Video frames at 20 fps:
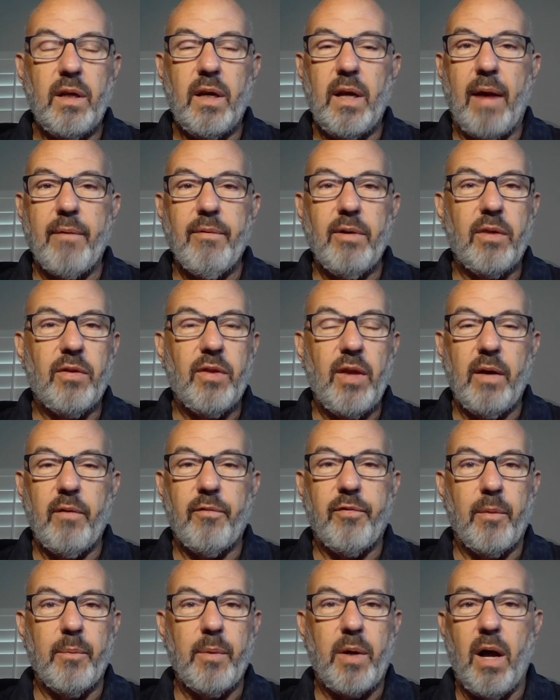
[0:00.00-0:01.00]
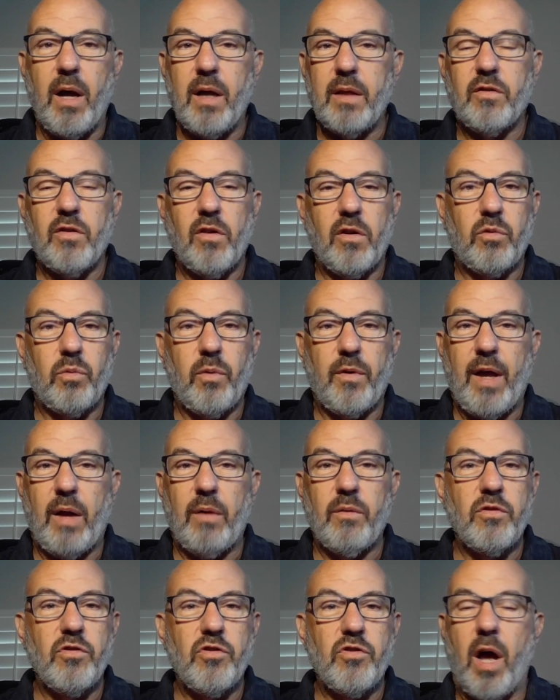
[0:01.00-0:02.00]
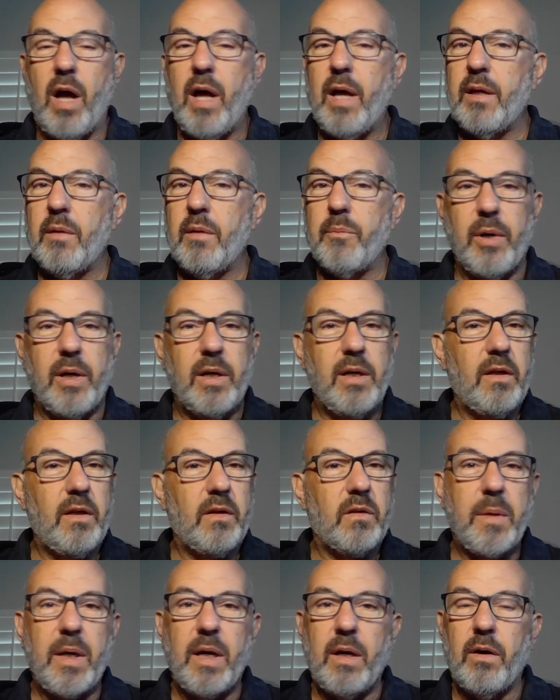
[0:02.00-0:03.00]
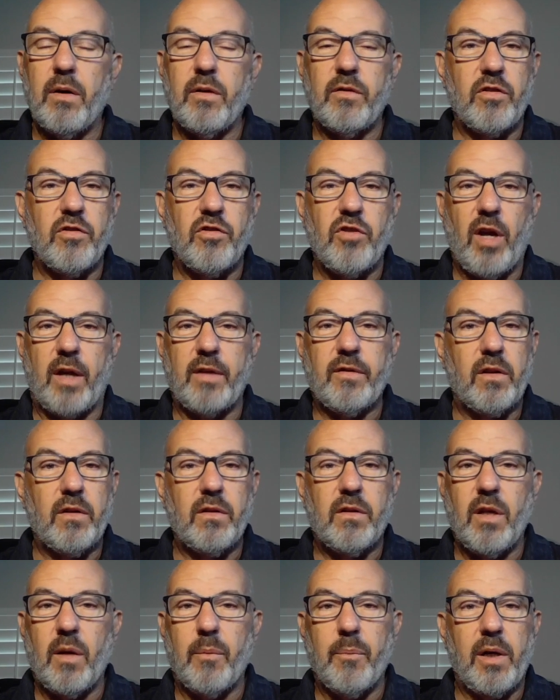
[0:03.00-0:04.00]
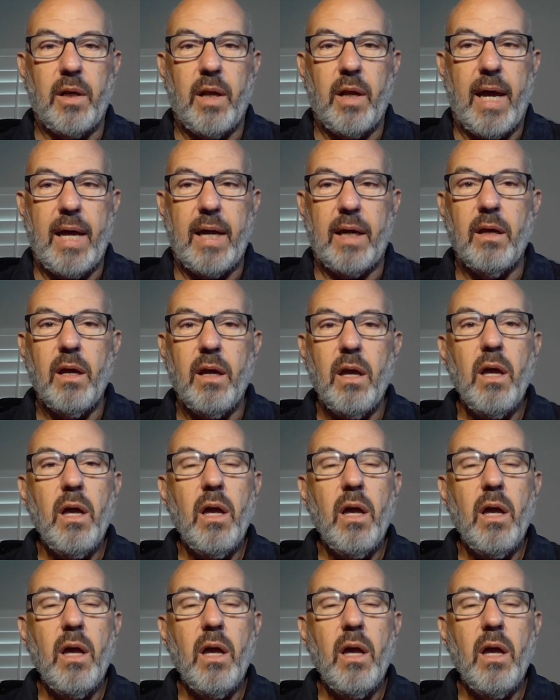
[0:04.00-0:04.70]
did everything from concerts with Elton John and Britney Spears and Justin Timberlake,